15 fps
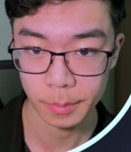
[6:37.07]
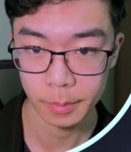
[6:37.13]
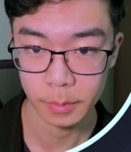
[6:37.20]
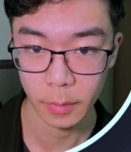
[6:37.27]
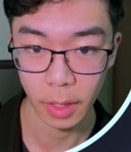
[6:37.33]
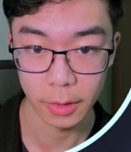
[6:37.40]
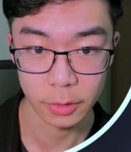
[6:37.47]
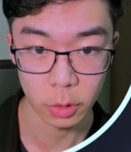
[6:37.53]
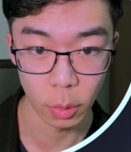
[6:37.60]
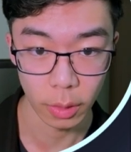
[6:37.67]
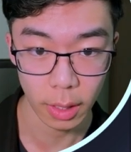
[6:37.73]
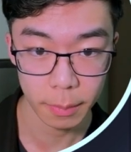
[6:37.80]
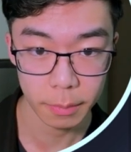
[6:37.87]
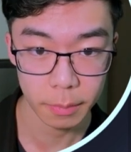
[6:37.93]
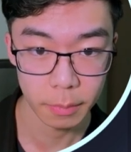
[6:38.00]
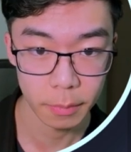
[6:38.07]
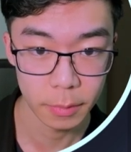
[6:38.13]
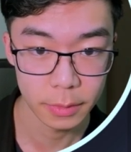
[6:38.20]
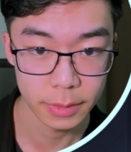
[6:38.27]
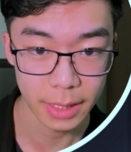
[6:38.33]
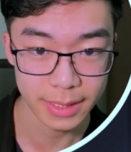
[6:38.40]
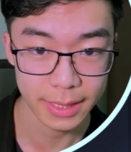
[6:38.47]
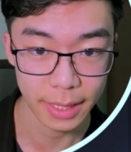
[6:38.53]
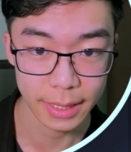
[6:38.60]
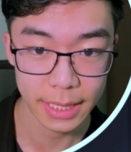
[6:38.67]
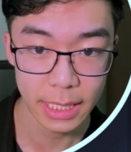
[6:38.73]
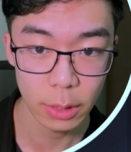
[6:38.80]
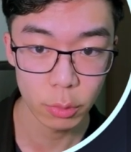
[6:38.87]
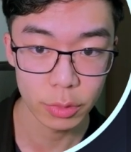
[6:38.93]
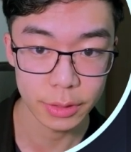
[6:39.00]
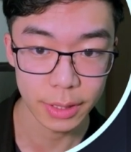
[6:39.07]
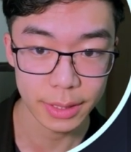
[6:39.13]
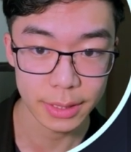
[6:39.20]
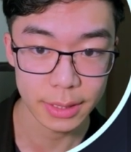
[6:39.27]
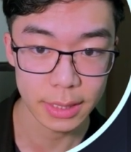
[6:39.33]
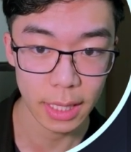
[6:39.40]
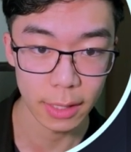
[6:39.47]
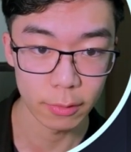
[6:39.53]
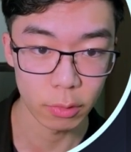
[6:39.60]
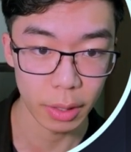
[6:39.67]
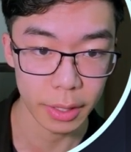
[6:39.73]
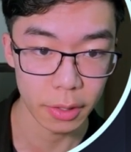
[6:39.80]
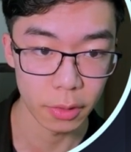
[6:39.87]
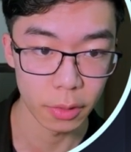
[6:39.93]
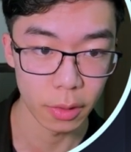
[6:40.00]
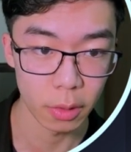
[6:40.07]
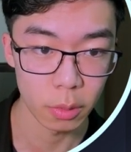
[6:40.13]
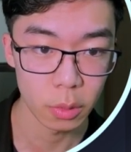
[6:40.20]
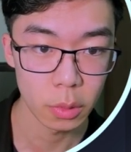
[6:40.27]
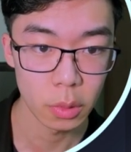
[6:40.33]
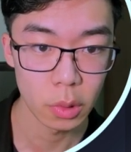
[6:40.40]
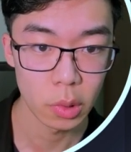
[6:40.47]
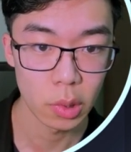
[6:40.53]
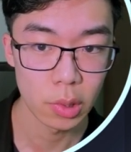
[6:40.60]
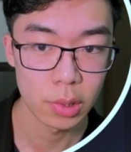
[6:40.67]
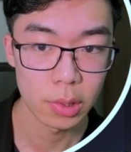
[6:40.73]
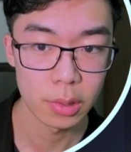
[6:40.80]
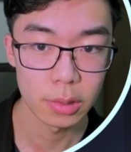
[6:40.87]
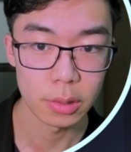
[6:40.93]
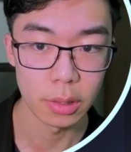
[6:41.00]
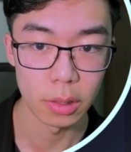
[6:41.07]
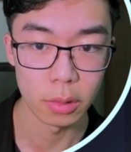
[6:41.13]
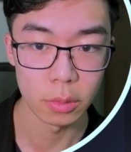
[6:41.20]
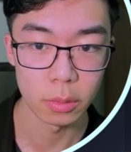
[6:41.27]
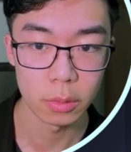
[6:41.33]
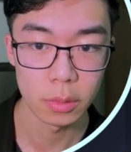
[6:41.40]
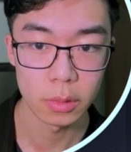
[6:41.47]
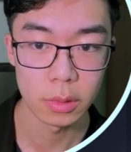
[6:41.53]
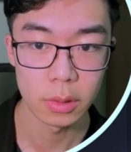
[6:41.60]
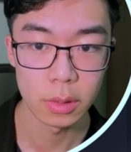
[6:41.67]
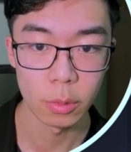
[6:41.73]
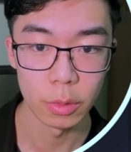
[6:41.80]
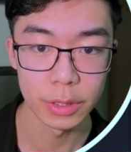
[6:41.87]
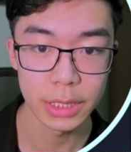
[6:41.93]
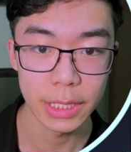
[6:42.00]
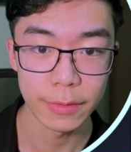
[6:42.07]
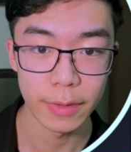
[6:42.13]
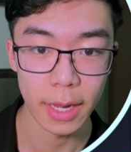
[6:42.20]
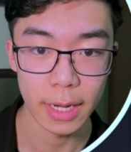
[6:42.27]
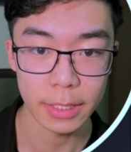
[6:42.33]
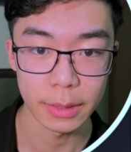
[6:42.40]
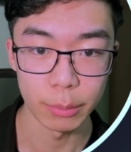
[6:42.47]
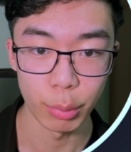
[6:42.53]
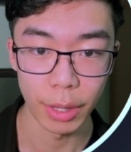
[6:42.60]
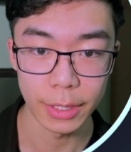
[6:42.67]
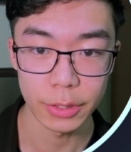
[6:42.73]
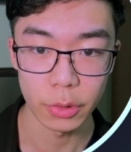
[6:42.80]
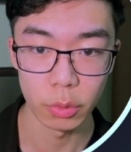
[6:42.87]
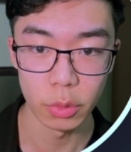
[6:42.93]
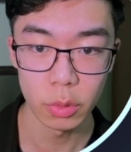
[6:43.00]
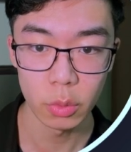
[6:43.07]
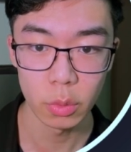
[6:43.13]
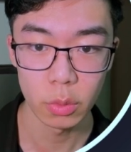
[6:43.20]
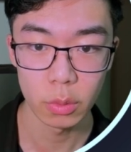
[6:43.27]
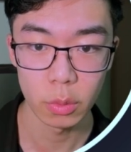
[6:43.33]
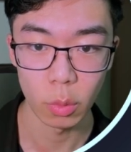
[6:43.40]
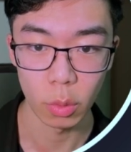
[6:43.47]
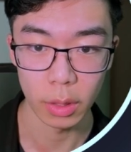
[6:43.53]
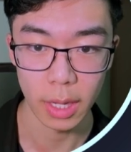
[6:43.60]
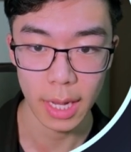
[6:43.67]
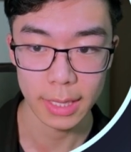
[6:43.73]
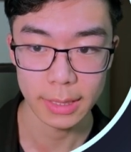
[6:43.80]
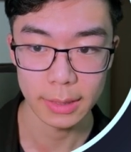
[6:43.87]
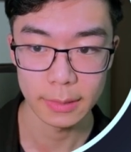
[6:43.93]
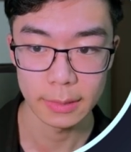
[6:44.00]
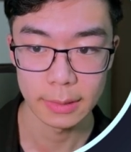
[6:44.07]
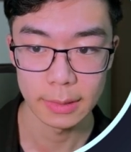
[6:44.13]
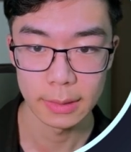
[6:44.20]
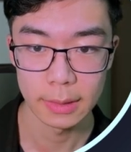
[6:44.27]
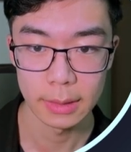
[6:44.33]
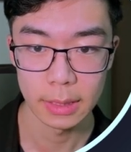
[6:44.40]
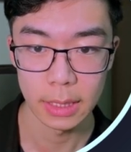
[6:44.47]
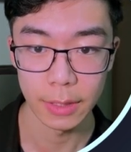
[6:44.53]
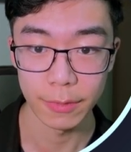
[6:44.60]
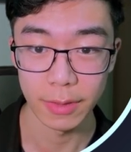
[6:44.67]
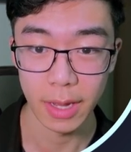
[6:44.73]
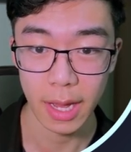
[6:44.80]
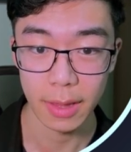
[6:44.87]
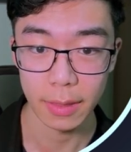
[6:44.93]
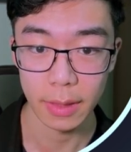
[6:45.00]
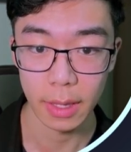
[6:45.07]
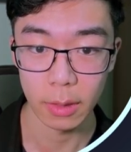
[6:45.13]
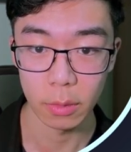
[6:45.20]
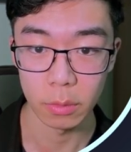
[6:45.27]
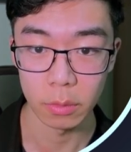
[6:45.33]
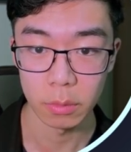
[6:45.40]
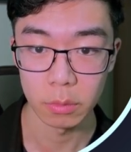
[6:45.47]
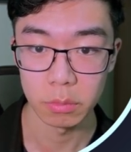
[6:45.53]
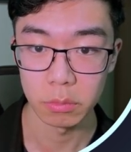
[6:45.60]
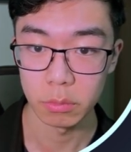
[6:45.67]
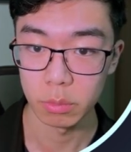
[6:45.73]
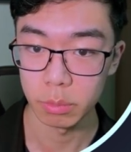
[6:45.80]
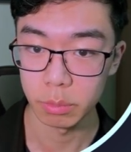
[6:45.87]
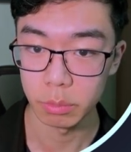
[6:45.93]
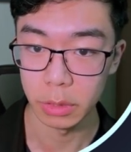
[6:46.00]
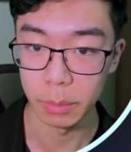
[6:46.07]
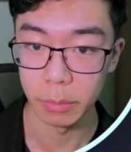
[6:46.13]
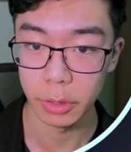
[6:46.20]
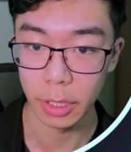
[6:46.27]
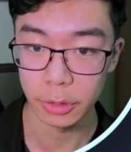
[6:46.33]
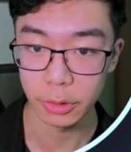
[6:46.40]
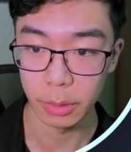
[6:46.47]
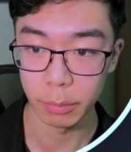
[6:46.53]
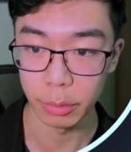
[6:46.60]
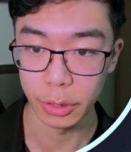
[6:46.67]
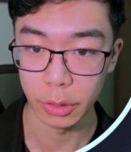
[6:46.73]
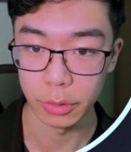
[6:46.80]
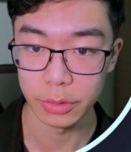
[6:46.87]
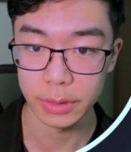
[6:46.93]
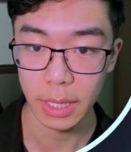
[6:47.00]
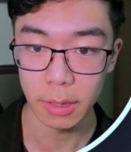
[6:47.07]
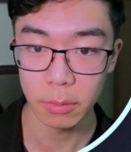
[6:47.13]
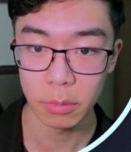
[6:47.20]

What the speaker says: It's going up, testing a key resistance level right here, though. So we'll see if it actually breaks through or not. If not, then be potentially a pretty good sell.